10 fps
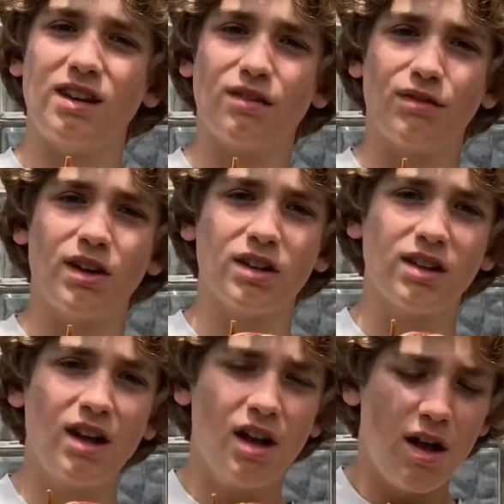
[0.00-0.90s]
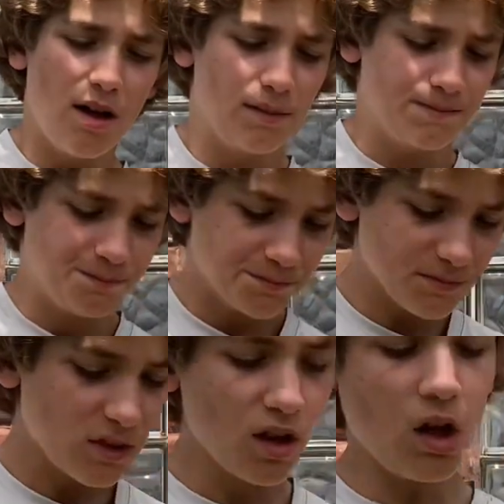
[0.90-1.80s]
the infield.
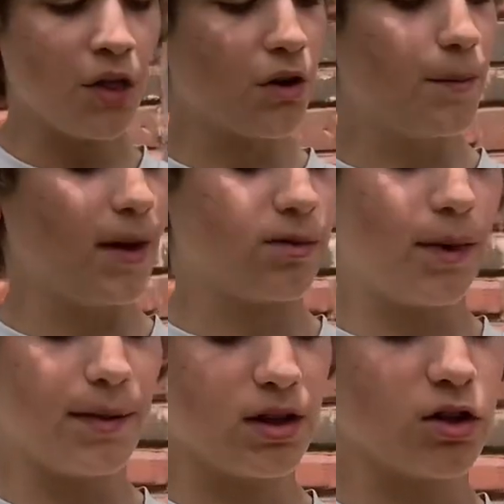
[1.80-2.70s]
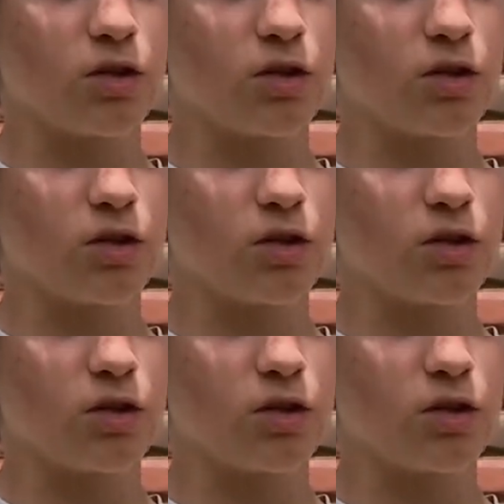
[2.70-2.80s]
Third base might be a little